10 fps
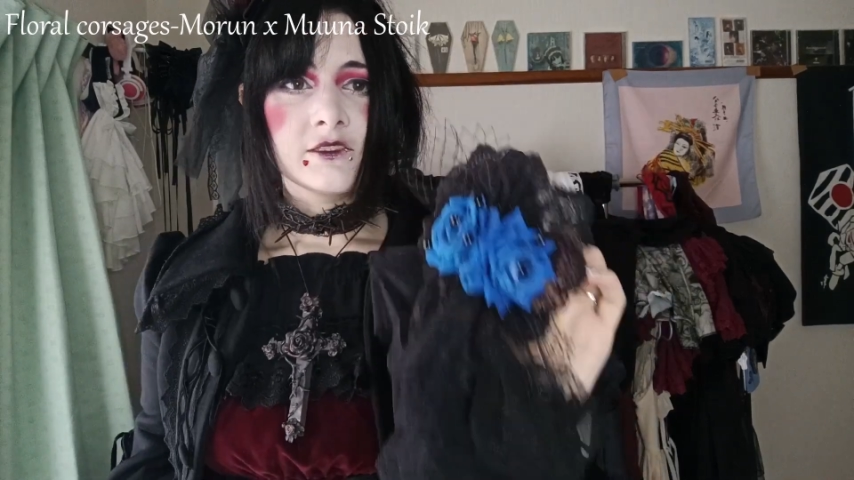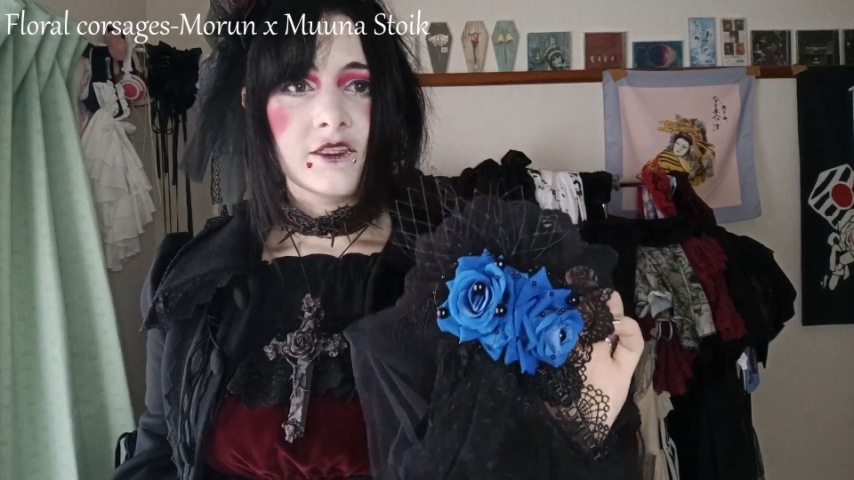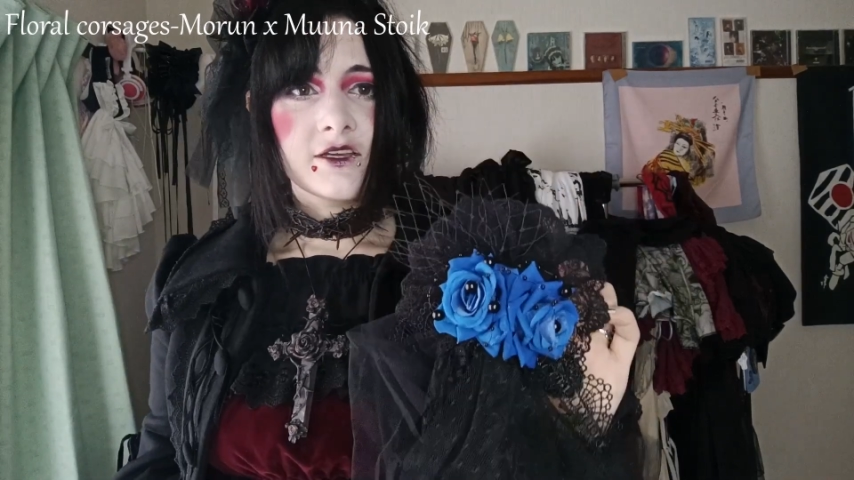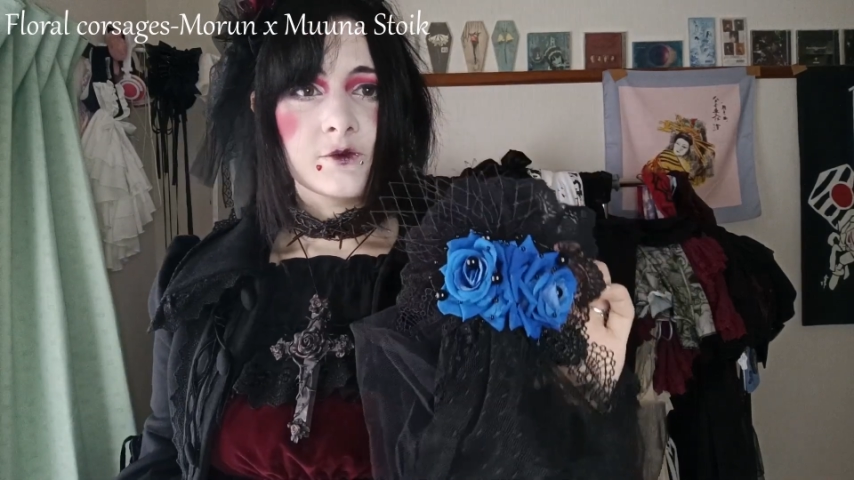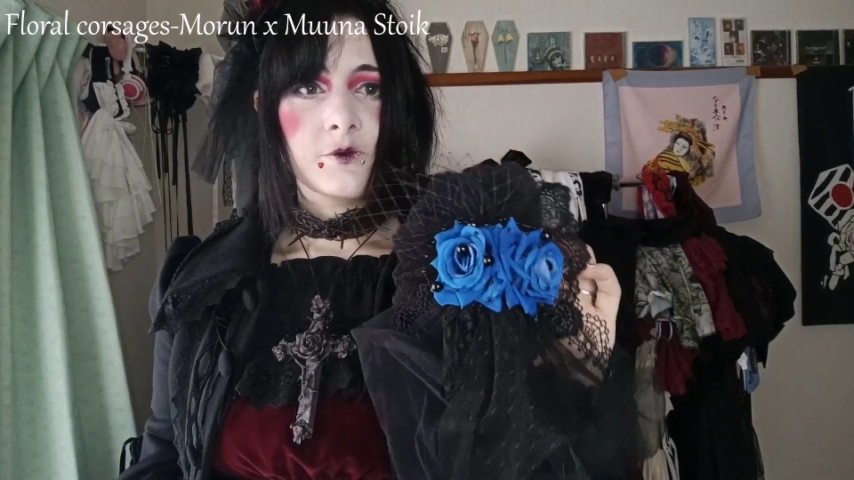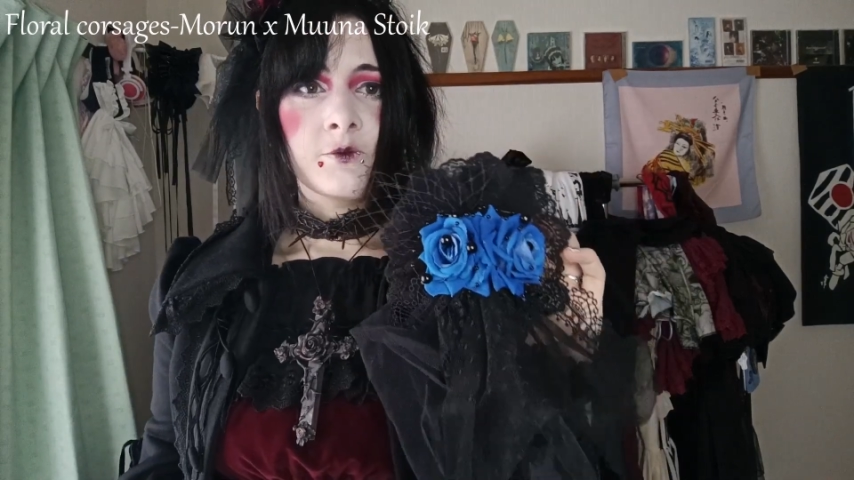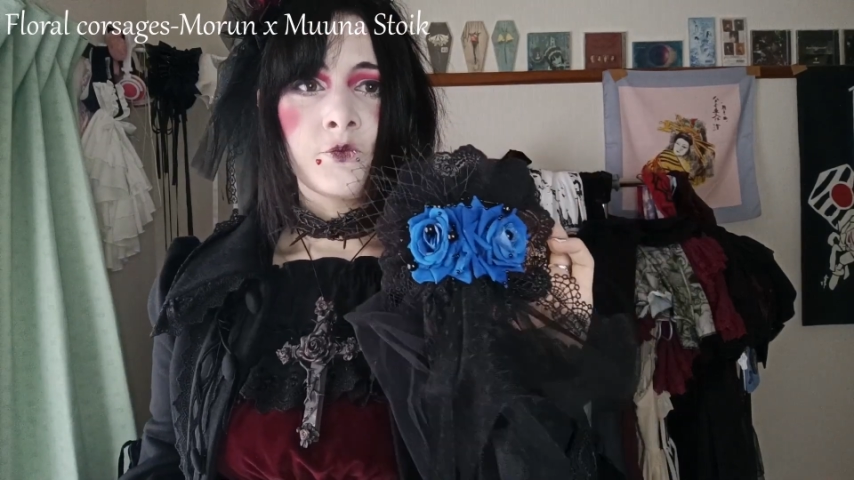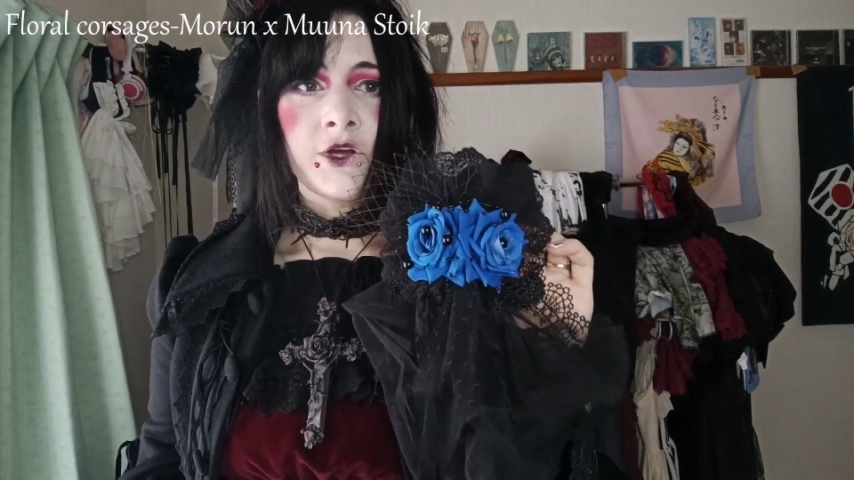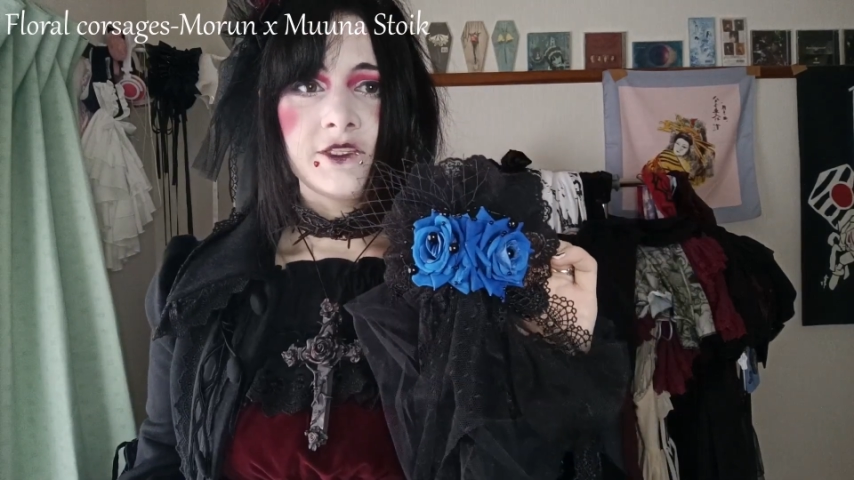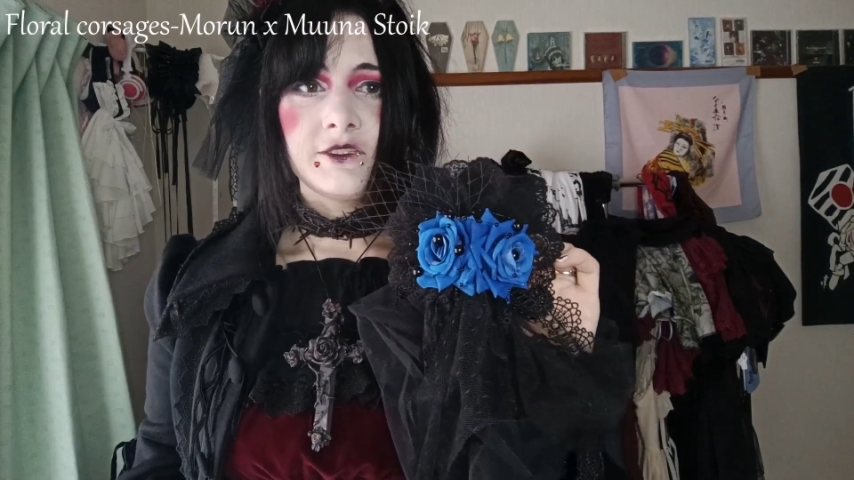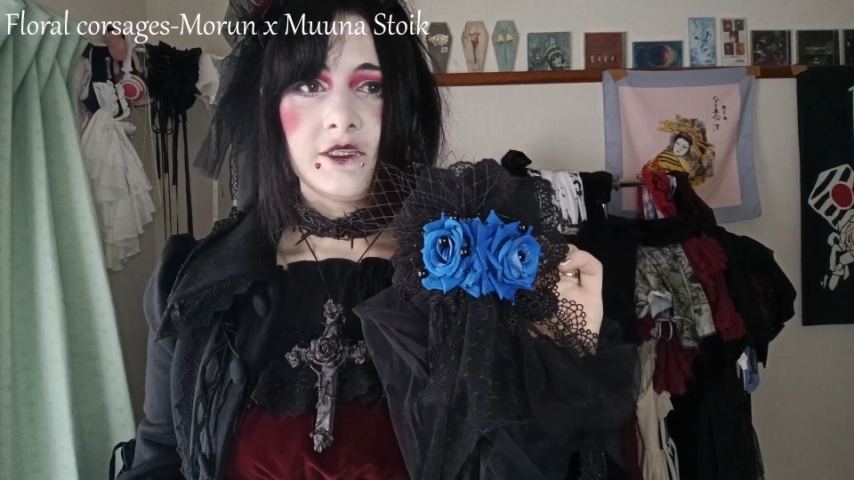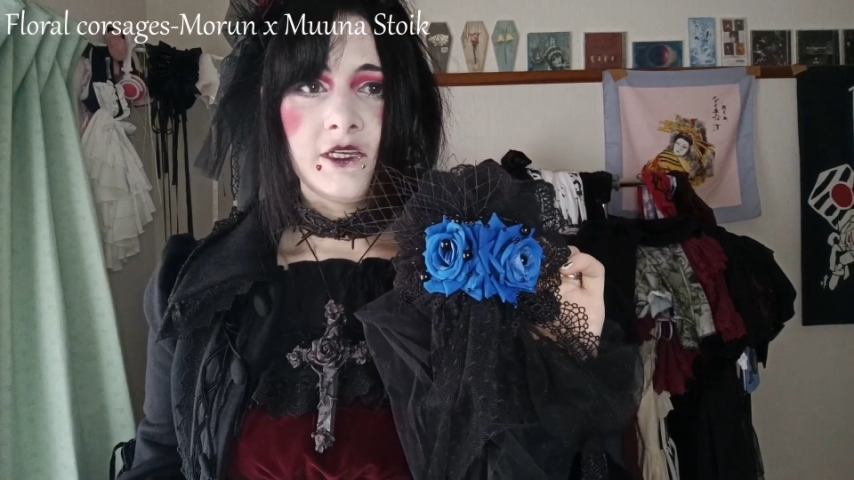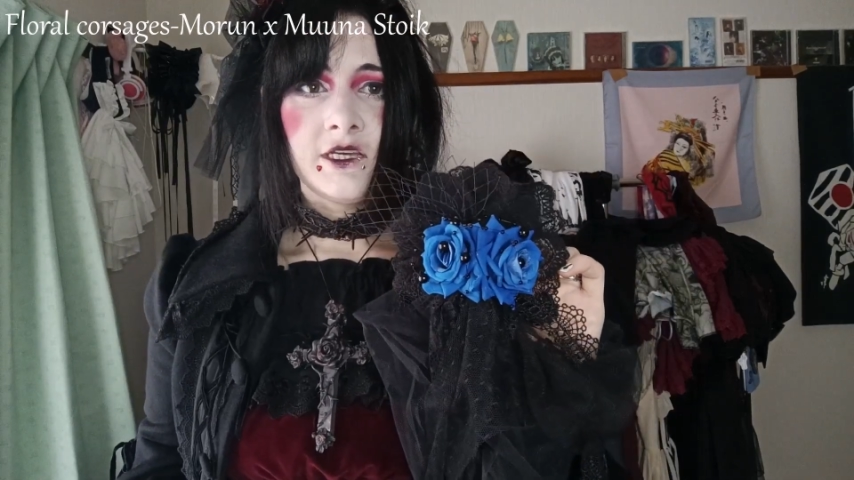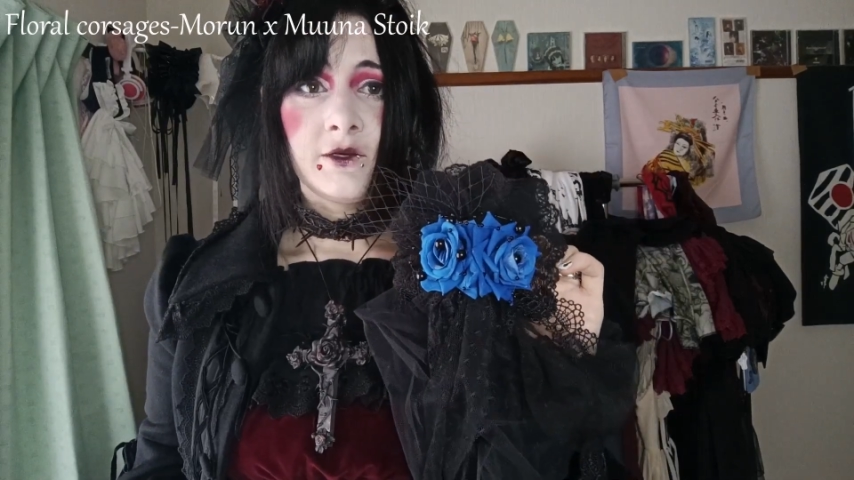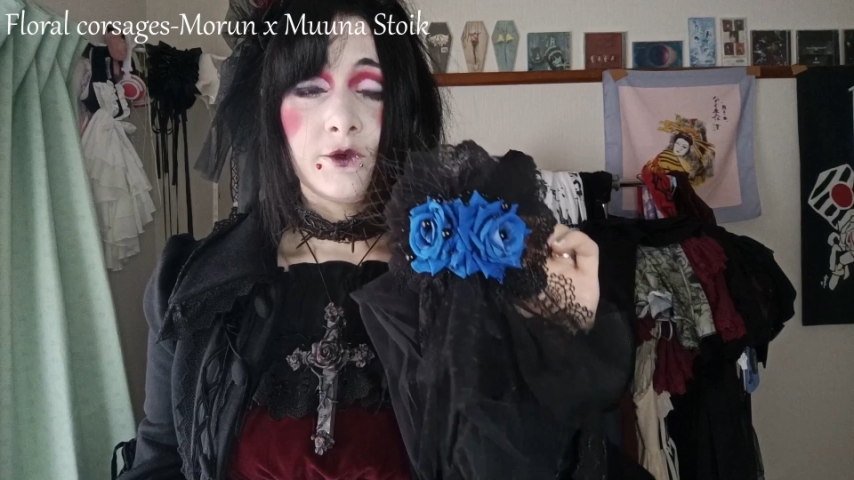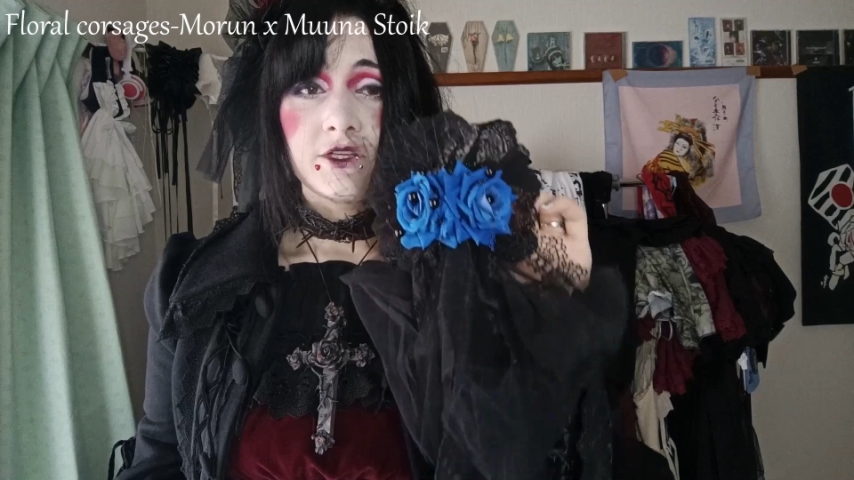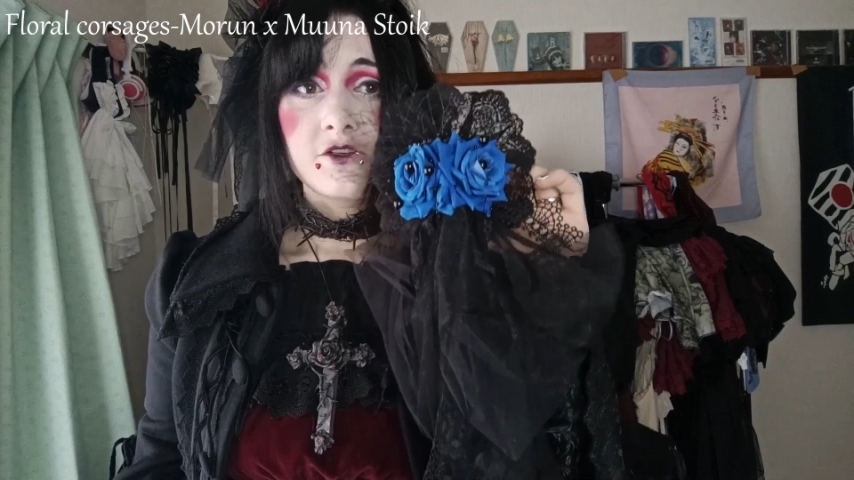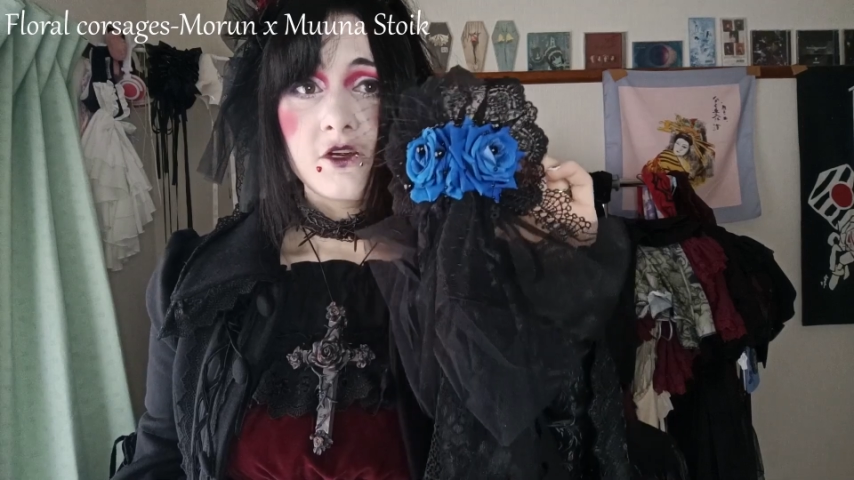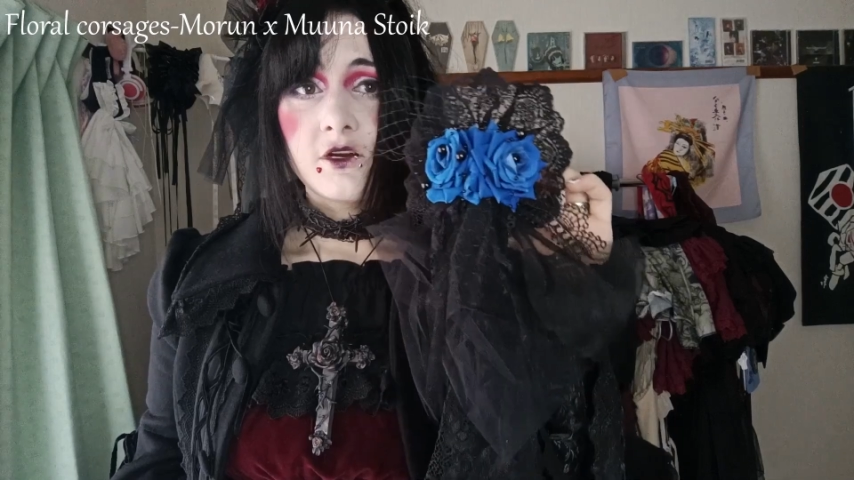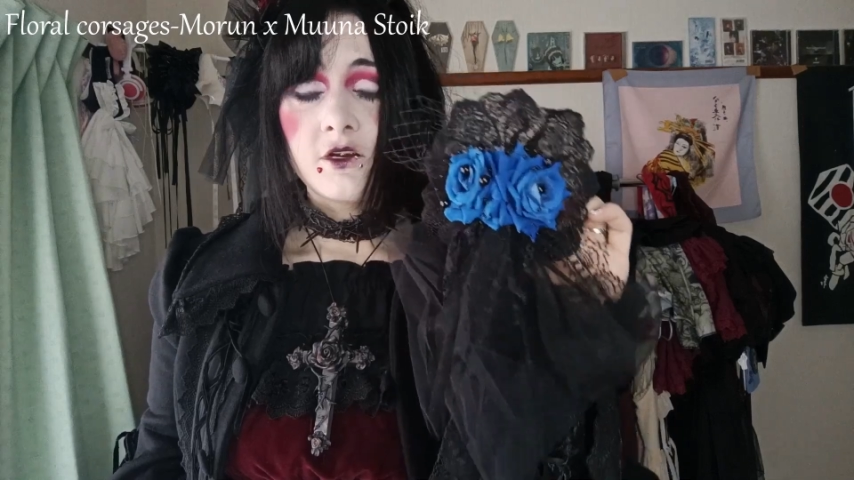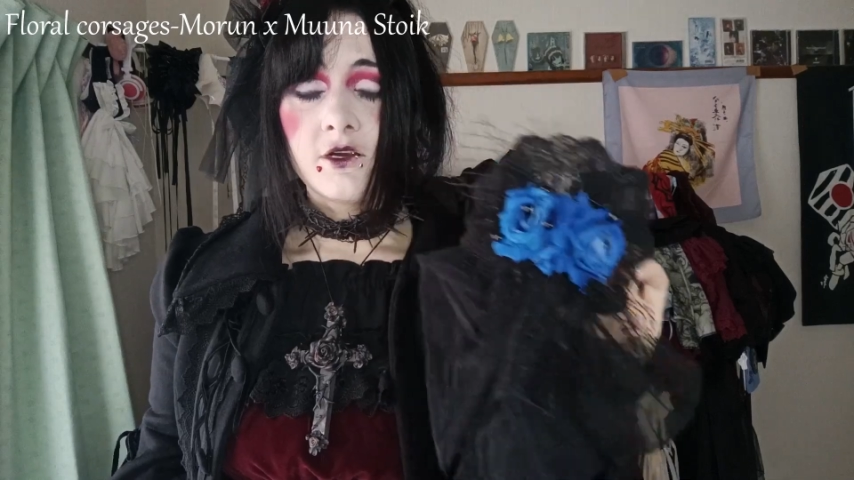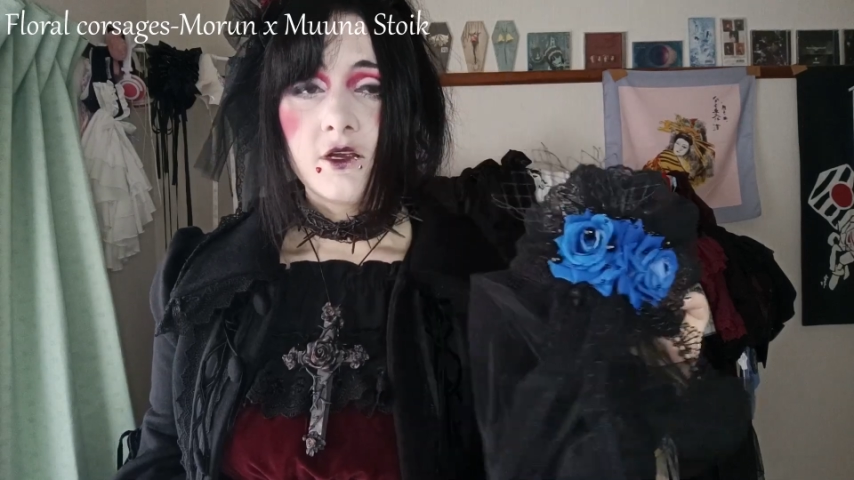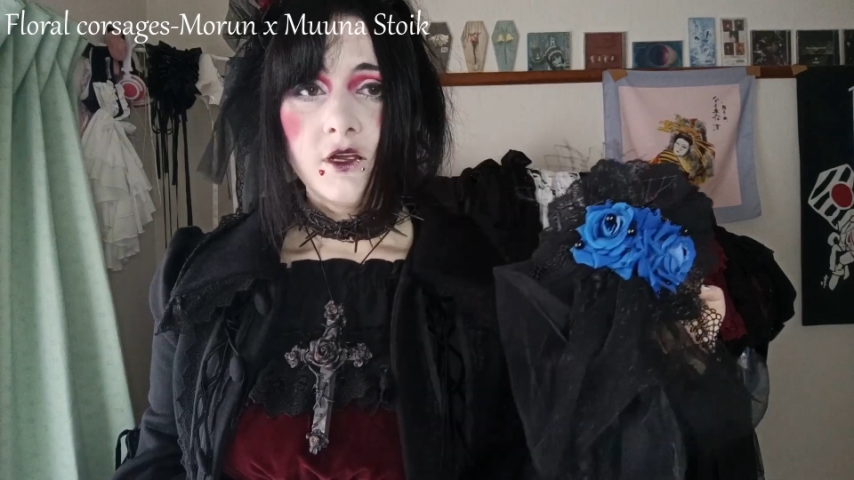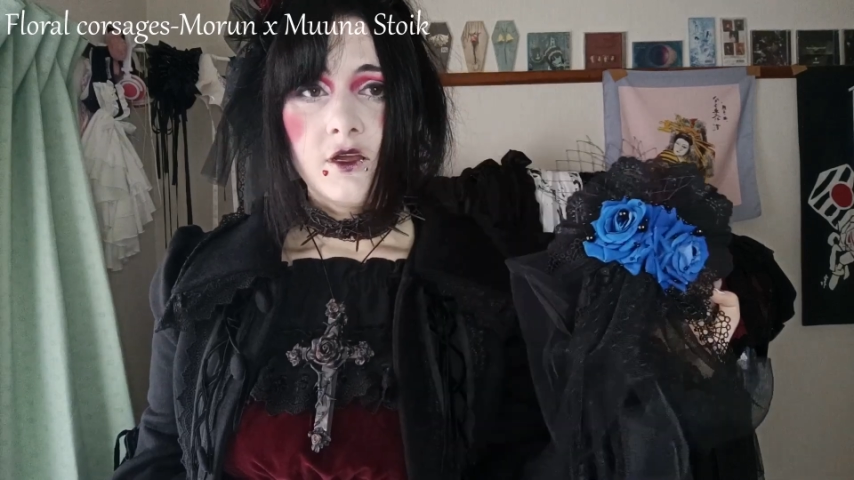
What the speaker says: socks from Moitié which are